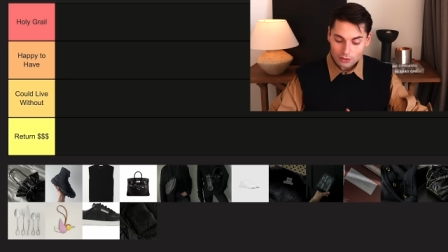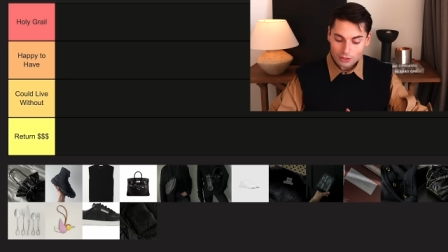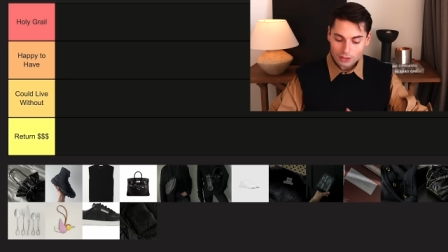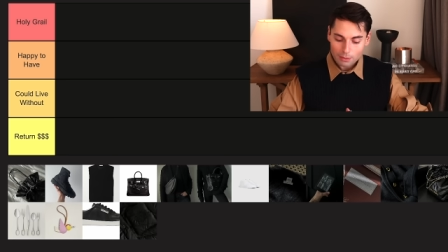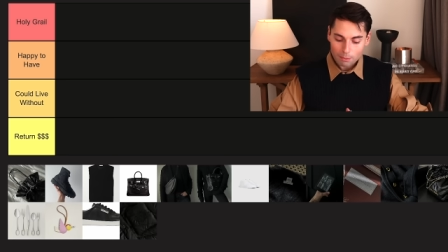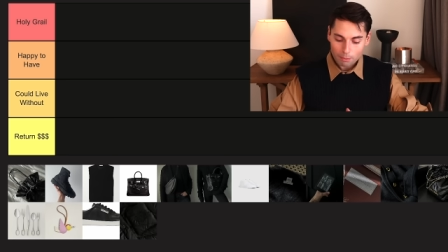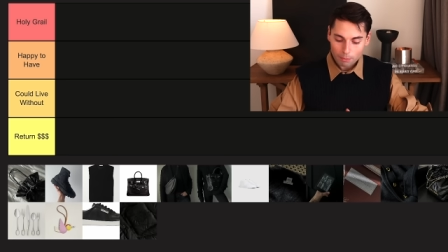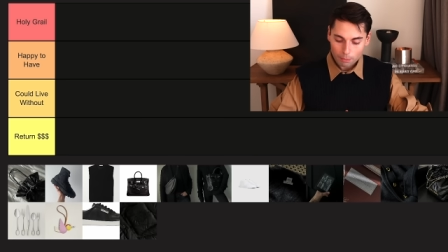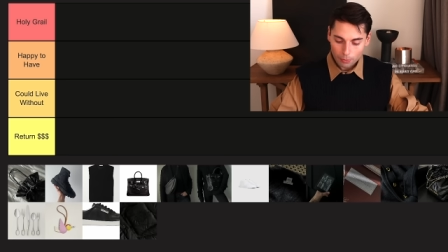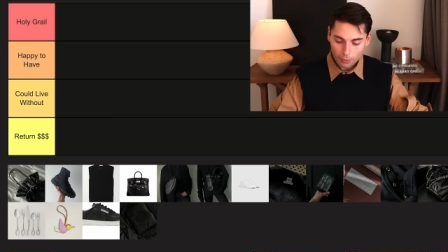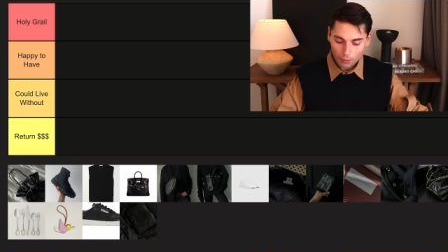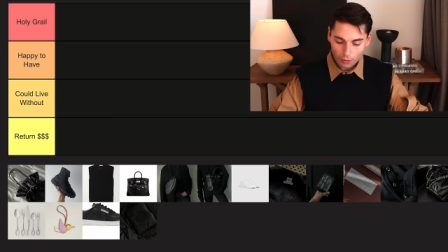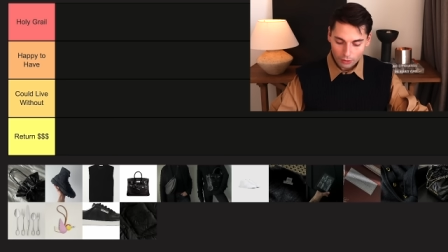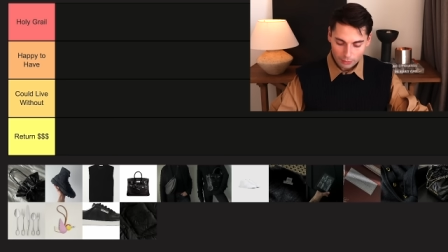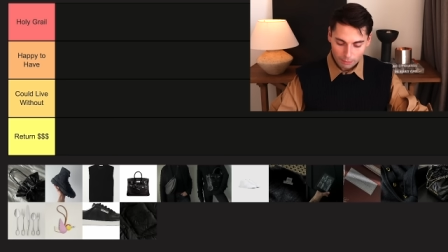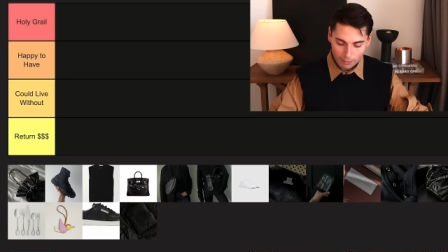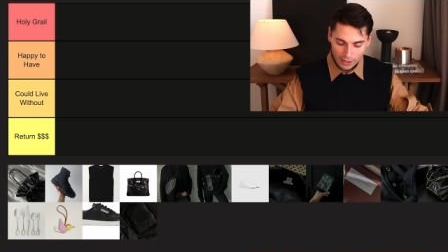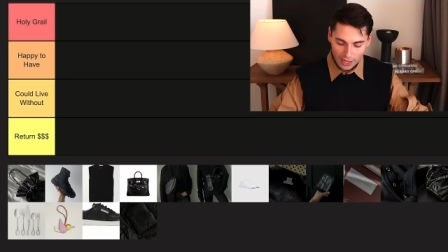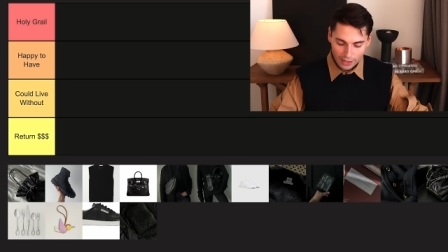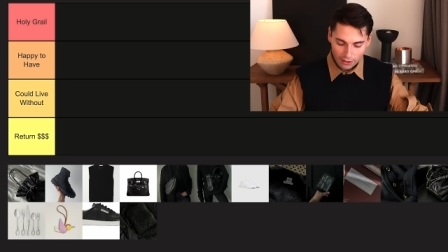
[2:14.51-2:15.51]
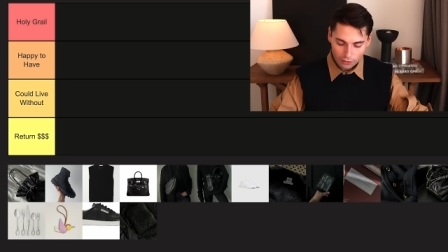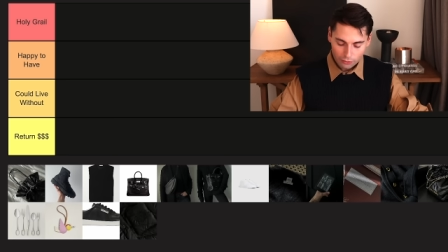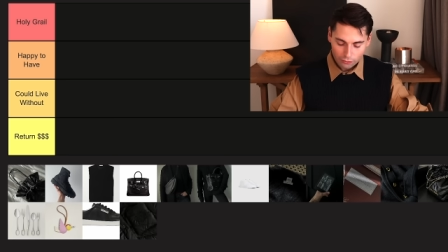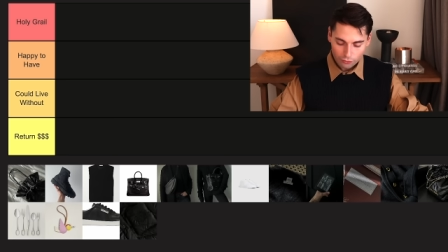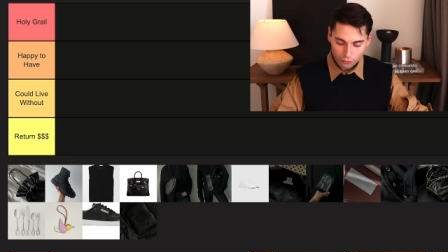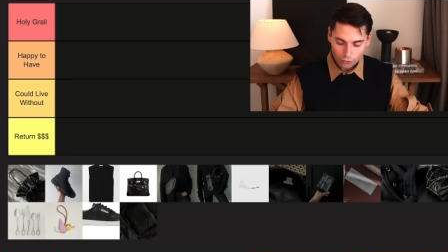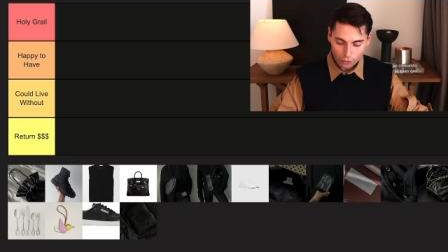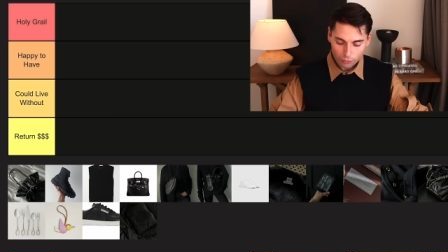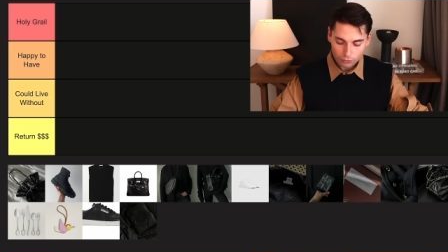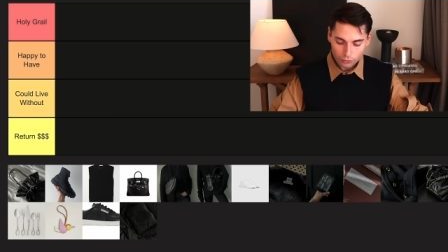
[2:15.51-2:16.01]
the Polly bag
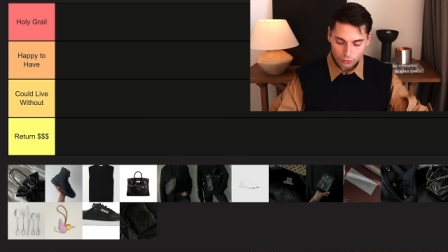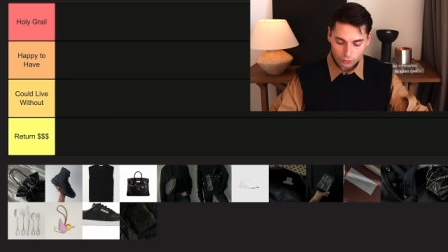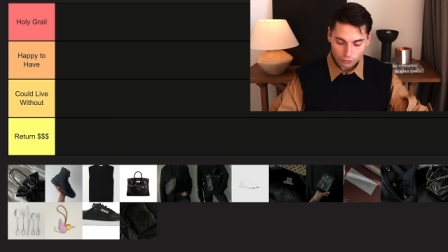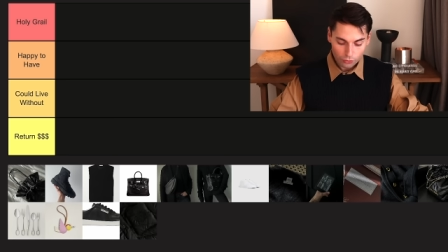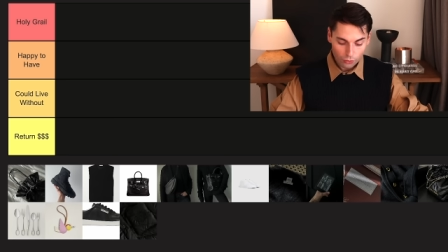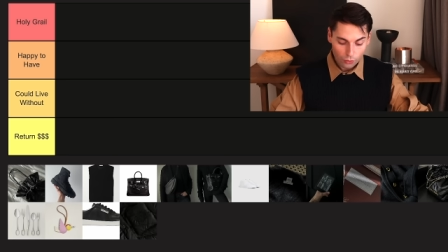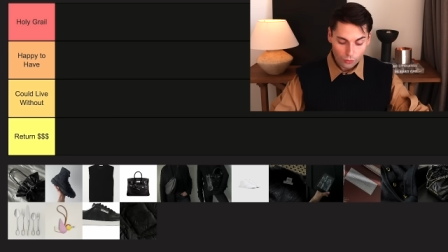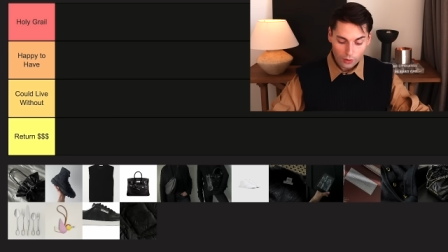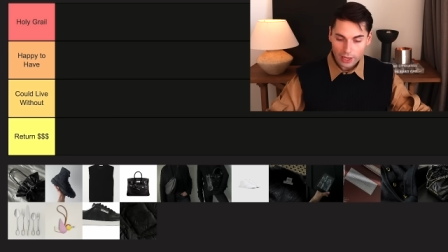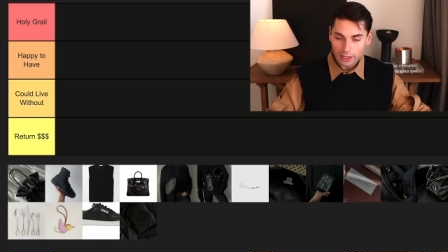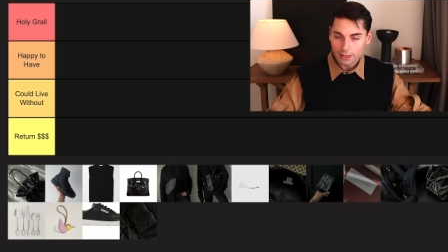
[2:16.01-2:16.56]
from the row.